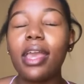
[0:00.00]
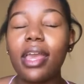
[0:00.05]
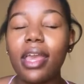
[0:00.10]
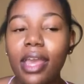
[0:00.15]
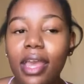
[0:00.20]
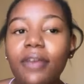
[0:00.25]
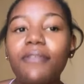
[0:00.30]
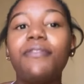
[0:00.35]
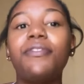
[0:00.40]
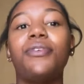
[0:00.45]

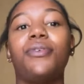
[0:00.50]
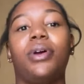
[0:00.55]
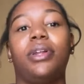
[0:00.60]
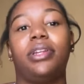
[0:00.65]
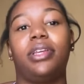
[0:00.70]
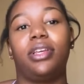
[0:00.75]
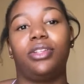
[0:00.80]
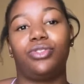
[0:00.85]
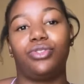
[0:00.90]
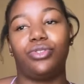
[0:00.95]
Everyone
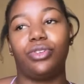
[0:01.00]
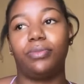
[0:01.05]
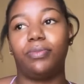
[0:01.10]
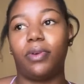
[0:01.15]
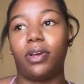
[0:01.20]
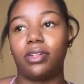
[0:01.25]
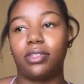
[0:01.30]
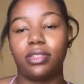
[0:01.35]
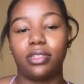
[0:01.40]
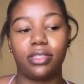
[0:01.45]
gets good
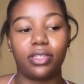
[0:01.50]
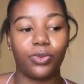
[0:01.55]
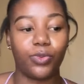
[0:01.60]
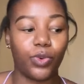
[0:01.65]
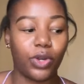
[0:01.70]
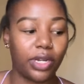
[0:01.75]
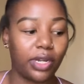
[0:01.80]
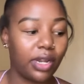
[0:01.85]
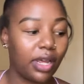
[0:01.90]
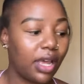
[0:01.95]
marks in term
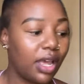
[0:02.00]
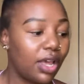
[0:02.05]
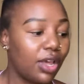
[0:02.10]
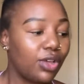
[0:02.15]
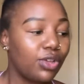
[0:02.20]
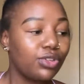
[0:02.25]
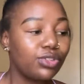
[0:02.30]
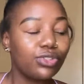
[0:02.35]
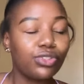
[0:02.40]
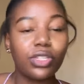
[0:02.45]
1.
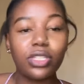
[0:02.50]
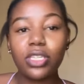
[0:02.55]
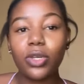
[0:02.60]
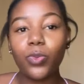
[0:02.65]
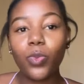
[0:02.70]
So term